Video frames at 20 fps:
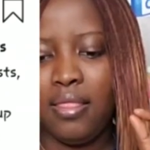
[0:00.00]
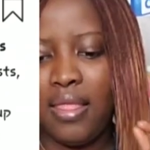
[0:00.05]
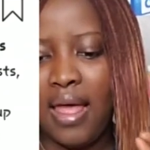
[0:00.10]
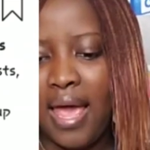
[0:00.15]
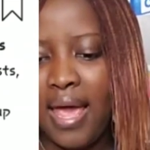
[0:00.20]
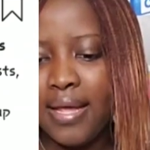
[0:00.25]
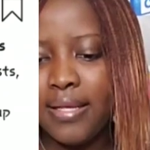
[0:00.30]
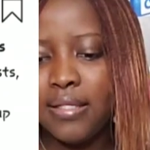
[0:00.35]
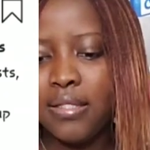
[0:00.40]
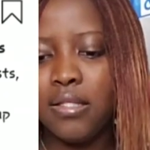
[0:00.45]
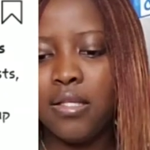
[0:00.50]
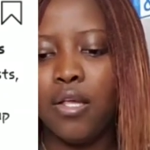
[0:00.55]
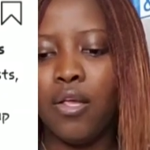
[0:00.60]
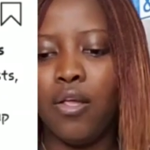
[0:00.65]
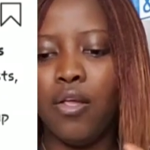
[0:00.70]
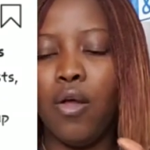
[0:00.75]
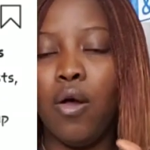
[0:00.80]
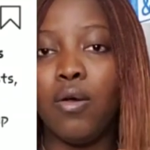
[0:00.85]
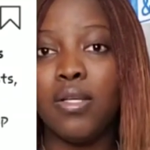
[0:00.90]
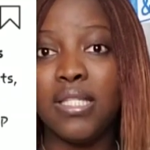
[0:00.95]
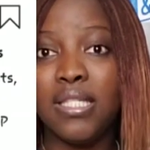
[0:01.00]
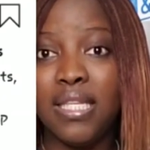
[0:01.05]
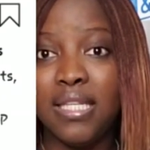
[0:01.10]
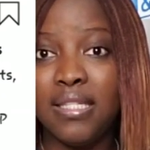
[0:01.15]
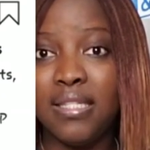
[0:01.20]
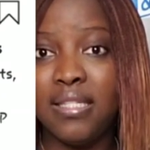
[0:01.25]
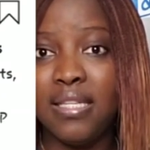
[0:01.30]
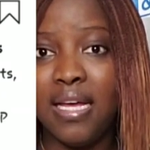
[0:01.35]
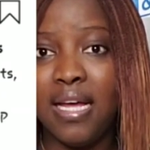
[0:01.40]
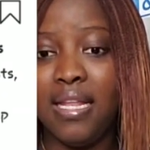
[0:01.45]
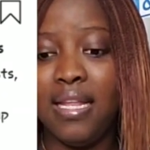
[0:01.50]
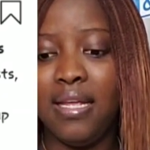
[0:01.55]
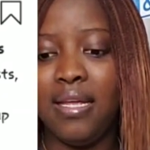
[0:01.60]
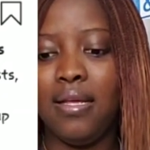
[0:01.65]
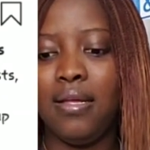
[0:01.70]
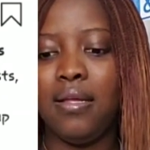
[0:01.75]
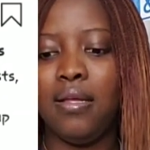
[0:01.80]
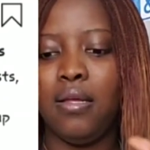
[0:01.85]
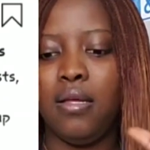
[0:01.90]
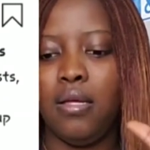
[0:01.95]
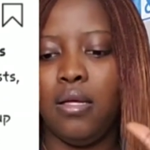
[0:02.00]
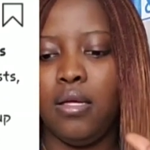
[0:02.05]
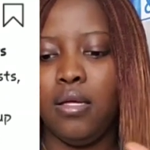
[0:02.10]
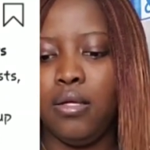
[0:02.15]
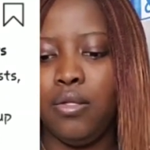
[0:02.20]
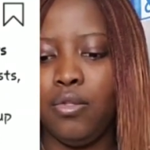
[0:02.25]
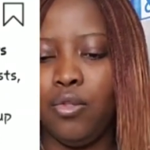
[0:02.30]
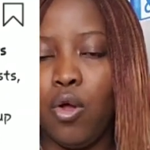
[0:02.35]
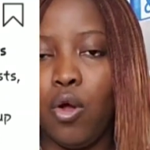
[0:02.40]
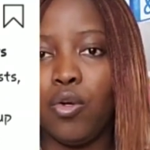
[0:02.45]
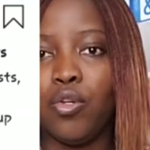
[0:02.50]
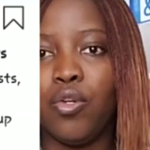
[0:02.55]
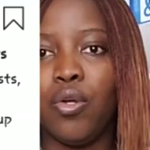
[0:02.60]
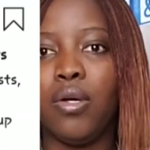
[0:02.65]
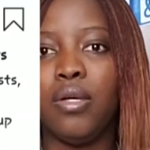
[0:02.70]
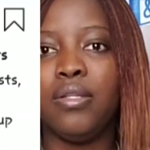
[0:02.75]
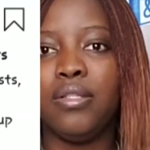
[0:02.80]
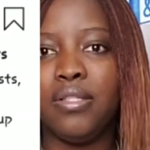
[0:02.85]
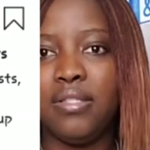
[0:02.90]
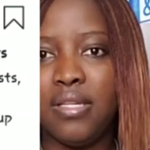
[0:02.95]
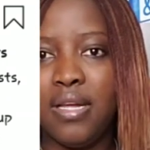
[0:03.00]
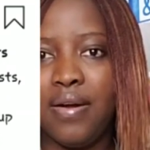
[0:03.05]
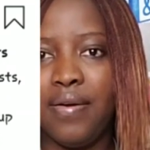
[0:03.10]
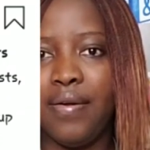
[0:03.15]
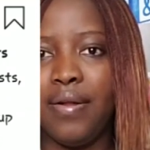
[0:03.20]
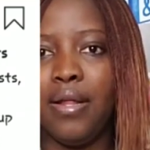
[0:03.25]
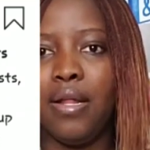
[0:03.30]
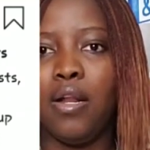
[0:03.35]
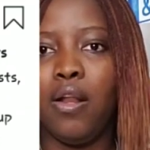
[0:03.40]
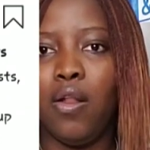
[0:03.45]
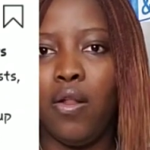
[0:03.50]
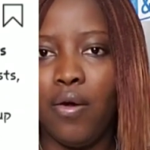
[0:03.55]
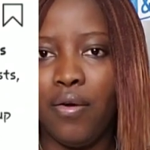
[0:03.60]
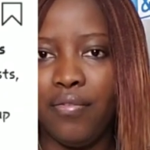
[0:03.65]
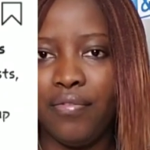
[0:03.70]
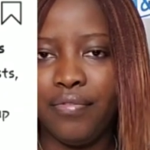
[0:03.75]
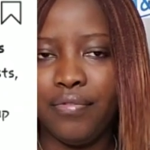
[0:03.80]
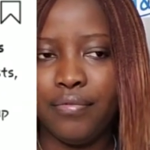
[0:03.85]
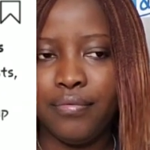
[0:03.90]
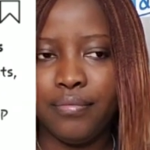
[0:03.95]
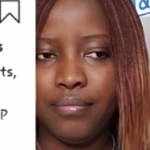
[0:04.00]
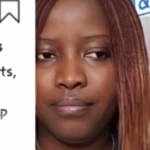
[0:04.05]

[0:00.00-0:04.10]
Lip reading: Thanks, yours sincerely, Dr. Sherry Love.